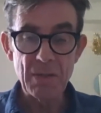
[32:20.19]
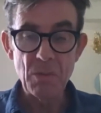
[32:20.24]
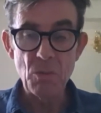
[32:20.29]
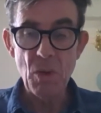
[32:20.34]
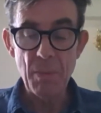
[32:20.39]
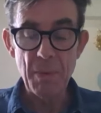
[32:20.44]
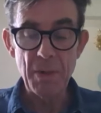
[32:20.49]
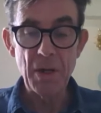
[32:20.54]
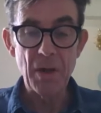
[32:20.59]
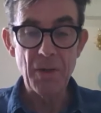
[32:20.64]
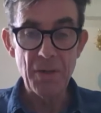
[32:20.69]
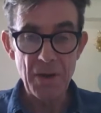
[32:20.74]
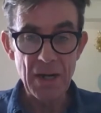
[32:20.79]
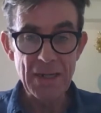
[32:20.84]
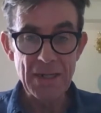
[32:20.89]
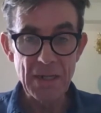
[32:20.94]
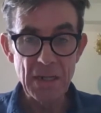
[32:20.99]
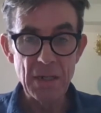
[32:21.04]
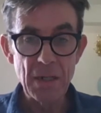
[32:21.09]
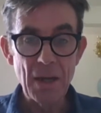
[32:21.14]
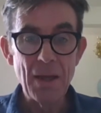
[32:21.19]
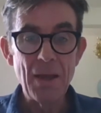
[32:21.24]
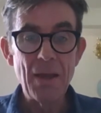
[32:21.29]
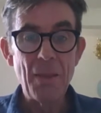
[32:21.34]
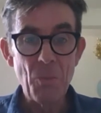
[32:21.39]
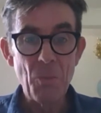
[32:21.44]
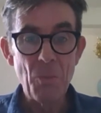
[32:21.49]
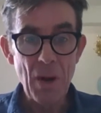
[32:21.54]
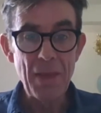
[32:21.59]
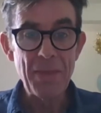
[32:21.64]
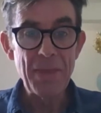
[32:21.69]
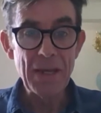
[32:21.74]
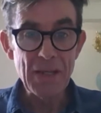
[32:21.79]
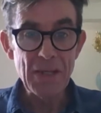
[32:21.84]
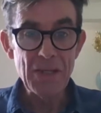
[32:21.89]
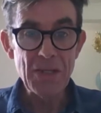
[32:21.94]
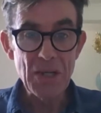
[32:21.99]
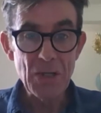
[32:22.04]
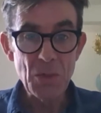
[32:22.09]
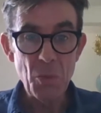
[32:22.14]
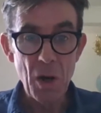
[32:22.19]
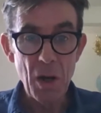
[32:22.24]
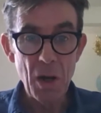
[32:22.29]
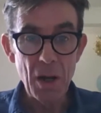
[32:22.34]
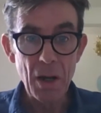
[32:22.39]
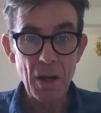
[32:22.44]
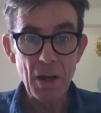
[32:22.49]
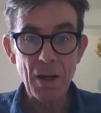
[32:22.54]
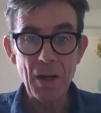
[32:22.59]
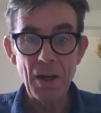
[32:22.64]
webinar that I did, where things did work.